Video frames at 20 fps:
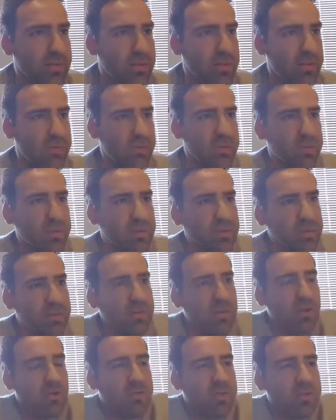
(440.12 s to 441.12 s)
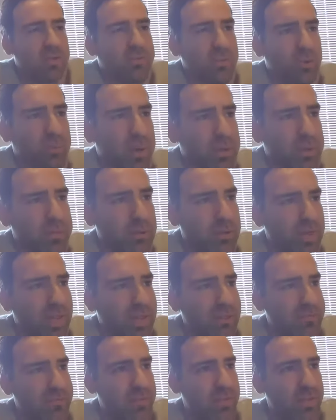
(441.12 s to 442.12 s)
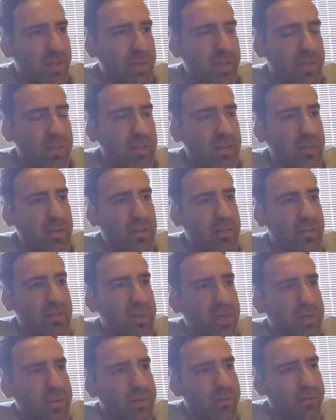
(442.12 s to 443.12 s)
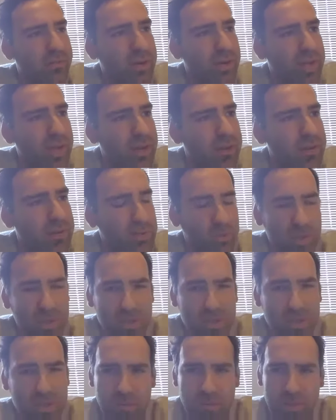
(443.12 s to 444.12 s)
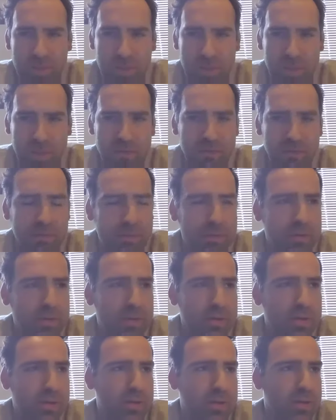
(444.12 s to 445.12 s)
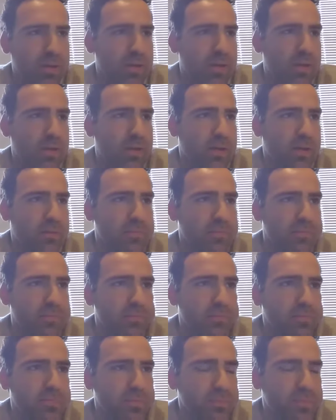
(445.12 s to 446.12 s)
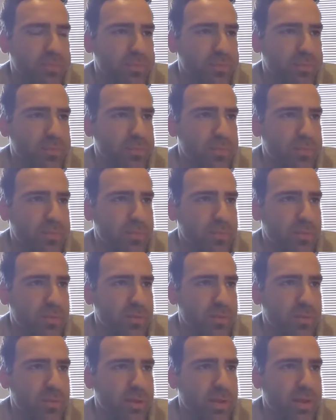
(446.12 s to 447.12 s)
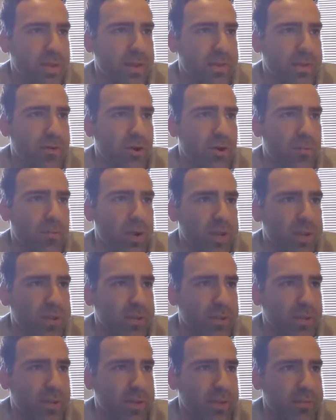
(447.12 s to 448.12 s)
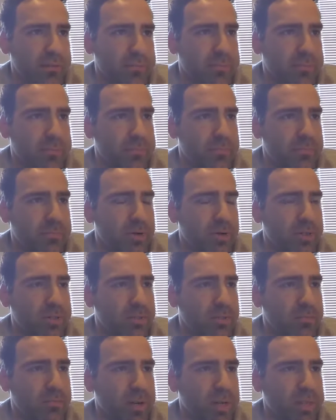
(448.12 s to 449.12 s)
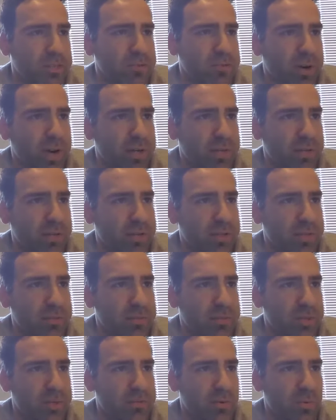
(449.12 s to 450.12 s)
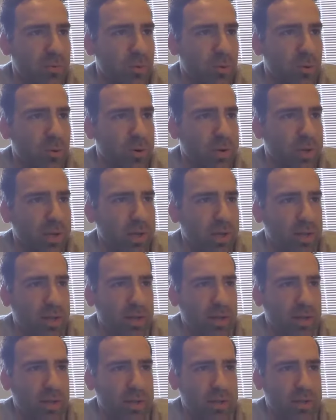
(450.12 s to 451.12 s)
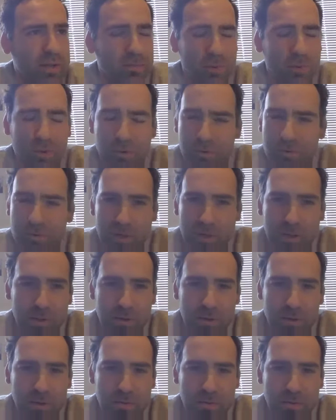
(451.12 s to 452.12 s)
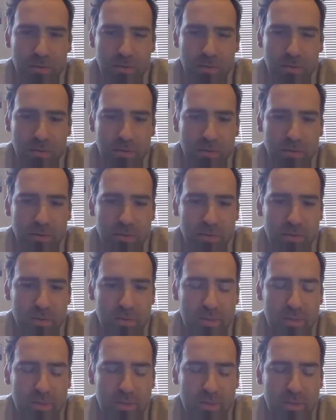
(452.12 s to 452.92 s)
There were only a few people left there. It's about 3 hours west from Kiev. And I went there by sort of bus train, and there's a bit of a walk. It's a beautiful area of the world.